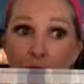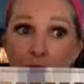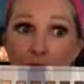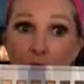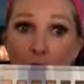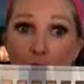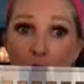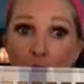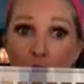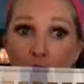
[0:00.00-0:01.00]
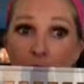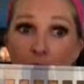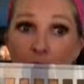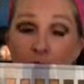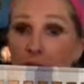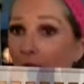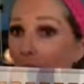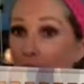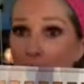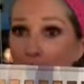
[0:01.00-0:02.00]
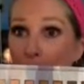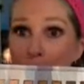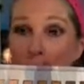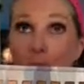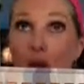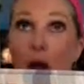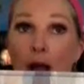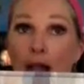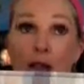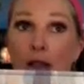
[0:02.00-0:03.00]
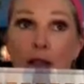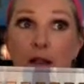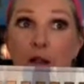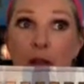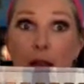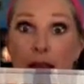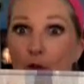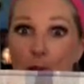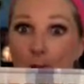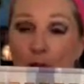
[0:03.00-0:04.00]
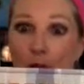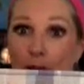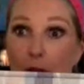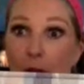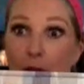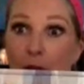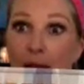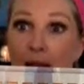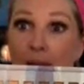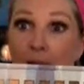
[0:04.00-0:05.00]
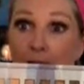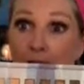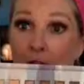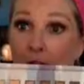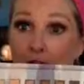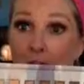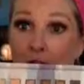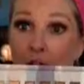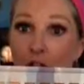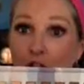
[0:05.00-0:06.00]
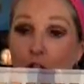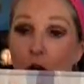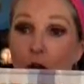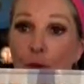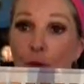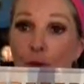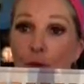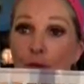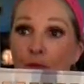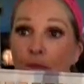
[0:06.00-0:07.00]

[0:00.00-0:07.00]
I don't have to apply layer upon layer upon layer for the colour to actually show through.